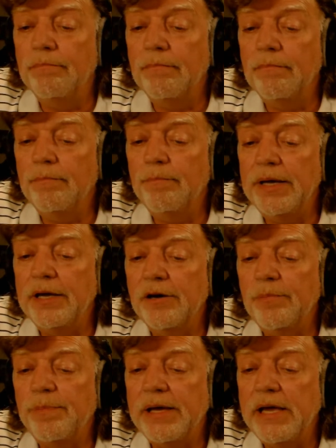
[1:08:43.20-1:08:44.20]

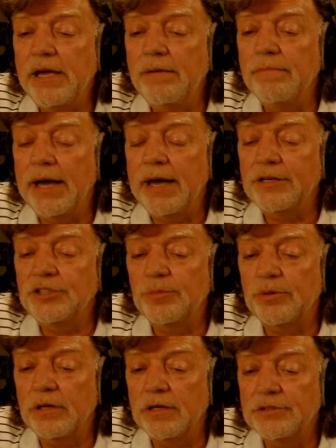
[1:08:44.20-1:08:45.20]
BOP
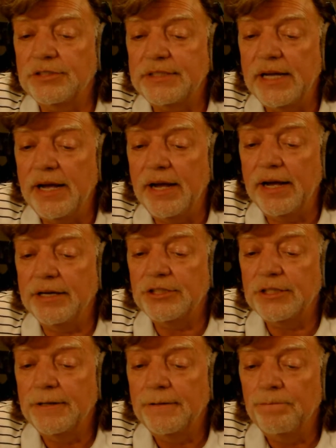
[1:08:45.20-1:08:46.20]
manageable on stage.
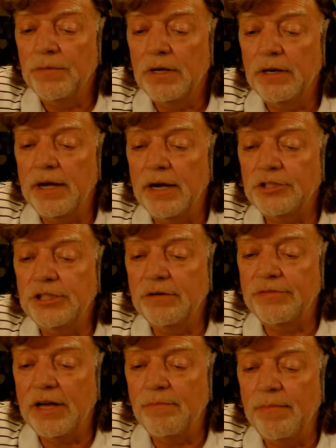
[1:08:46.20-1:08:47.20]
Not sure if
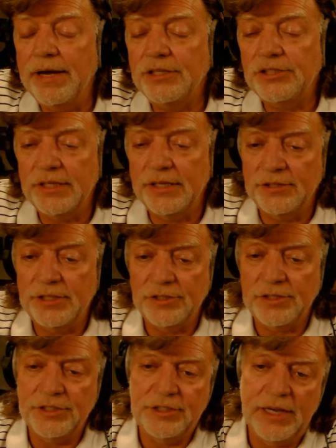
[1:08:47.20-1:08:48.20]
that makes sense as
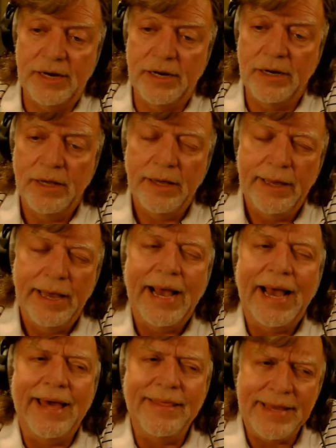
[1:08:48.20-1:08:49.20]
I said it.
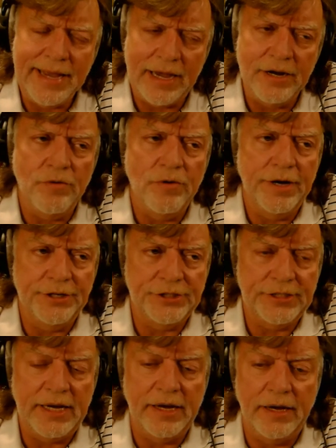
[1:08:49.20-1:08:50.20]
I think I know what you're
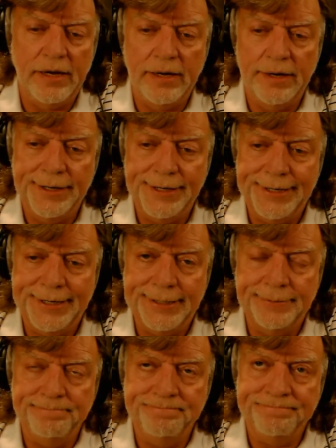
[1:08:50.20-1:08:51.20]
saying.
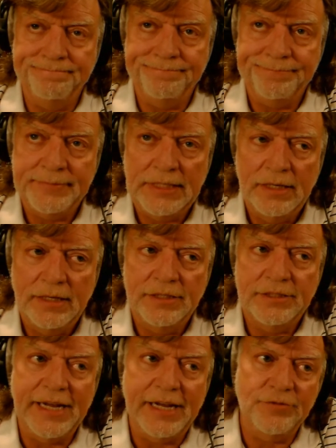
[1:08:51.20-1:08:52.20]

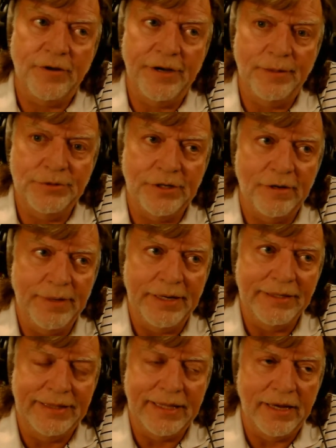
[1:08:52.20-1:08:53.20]
Stage volumes are a
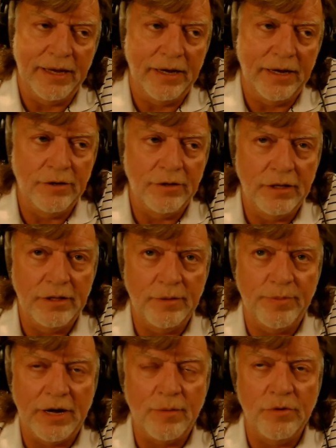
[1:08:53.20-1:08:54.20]
big thing. The
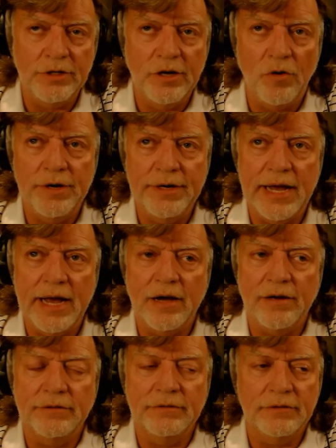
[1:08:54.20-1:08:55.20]
problem with going
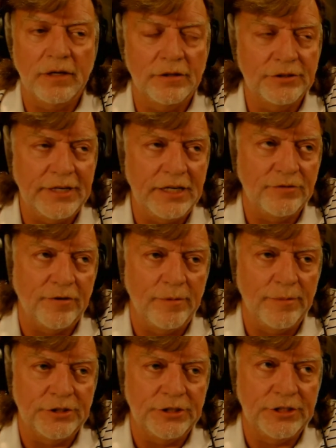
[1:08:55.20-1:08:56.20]
down on stage volume
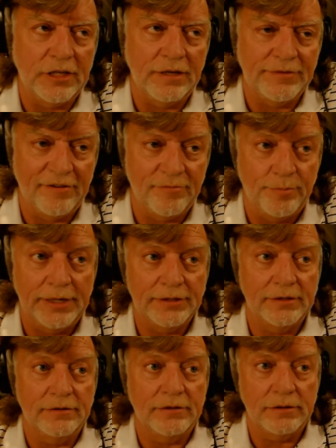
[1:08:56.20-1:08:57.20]
is you still have to have
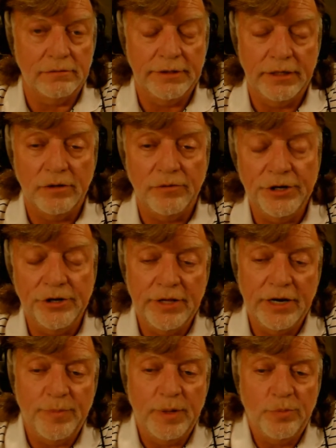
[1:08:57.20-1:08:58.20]
presence. When you're
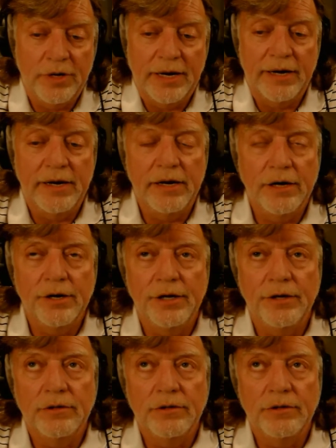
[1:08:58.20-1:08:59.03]
there, people got to hear you.